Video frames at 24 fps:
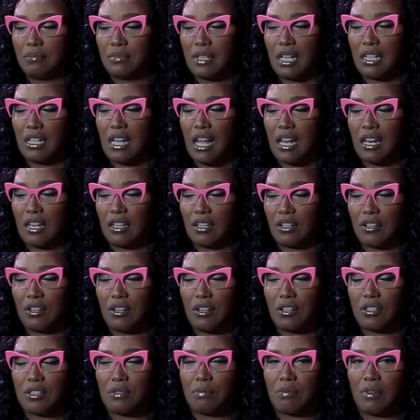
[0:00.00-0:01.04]
a lot of the
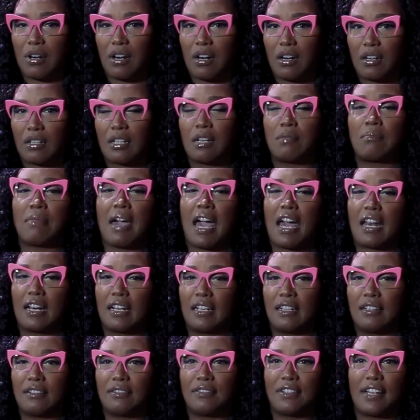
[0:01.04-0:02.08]
girls were
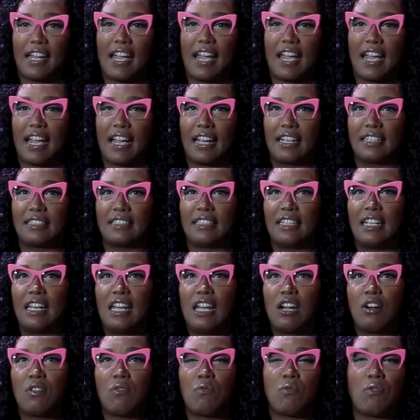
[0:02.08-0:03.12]
combative and
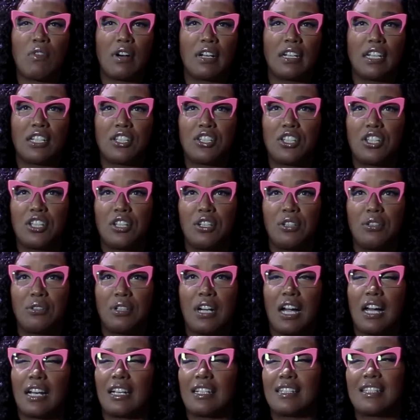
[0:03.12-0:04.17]
wanted to
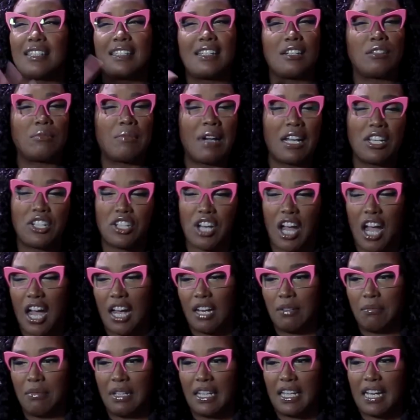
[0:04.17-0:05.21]
kind of steal my
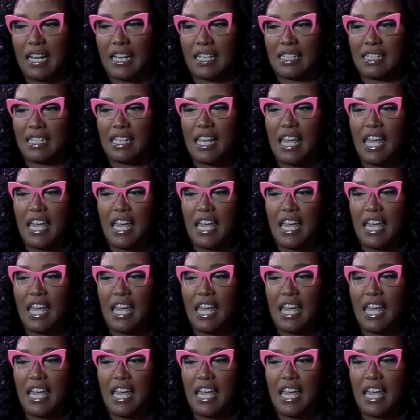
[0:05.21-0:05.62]
shine because